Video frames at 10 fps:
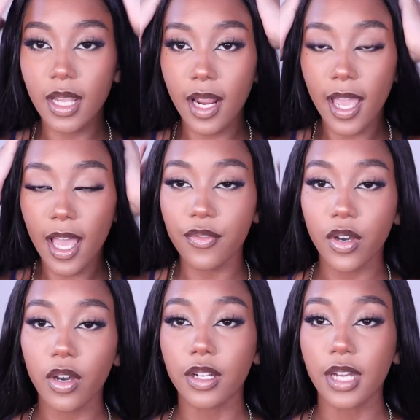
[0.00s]
that I have
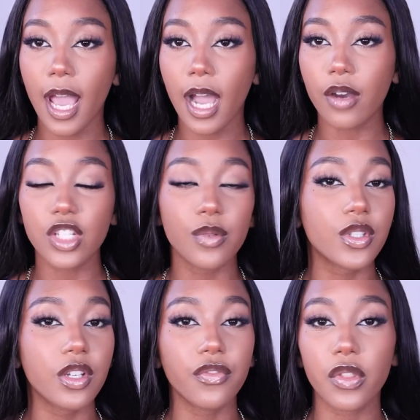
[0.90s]
on now. She
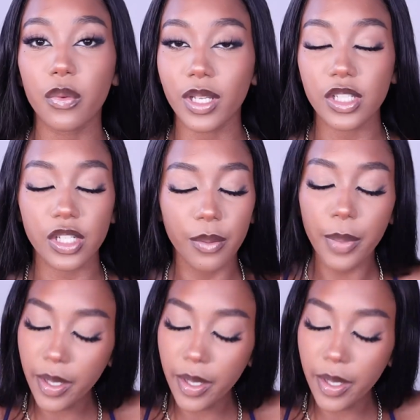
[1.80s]
was good for the winter,